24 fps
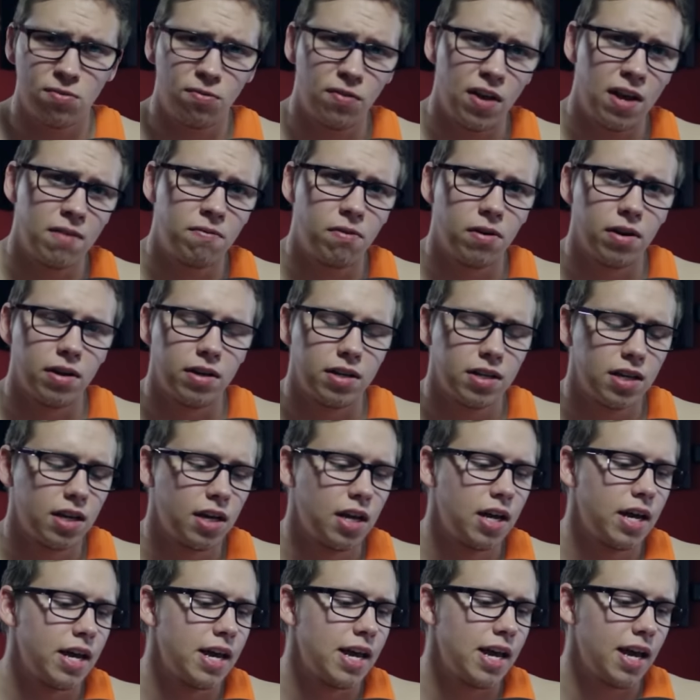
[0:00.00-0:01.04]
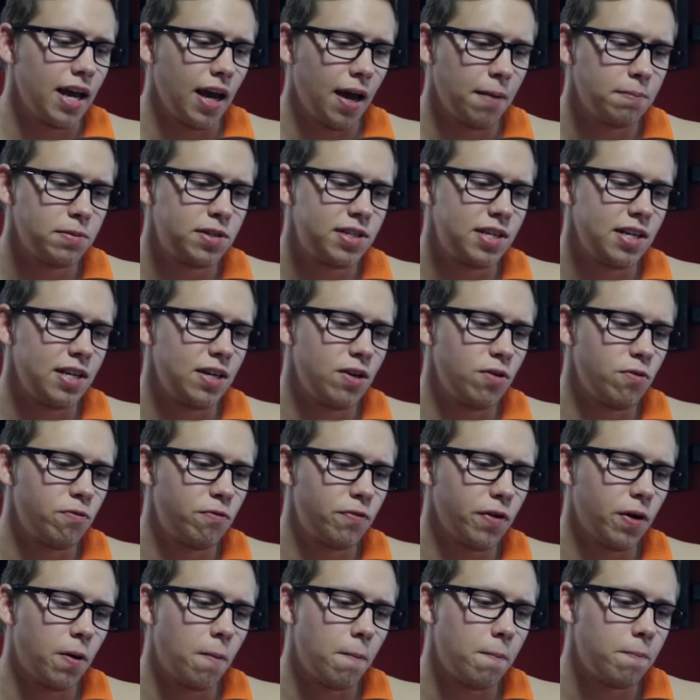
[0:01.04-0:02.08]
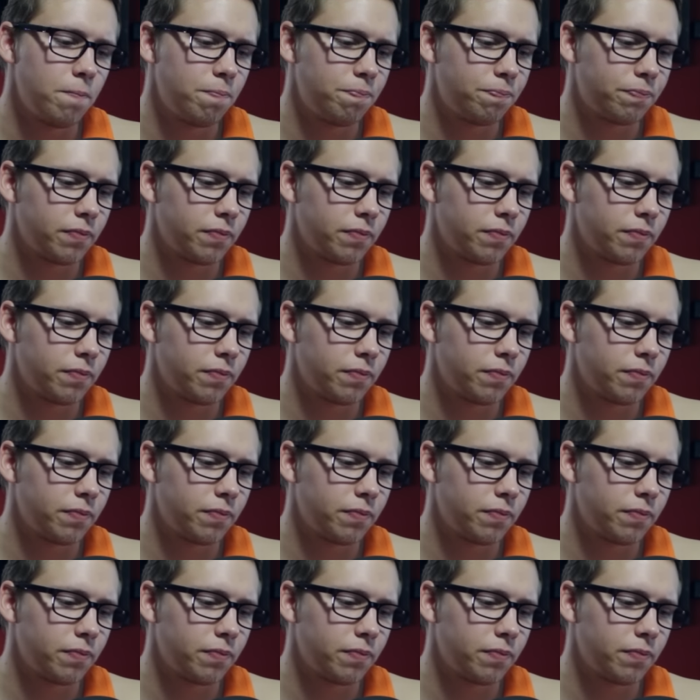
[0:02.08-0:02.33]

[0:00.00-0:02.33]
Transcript: favorite MCU film.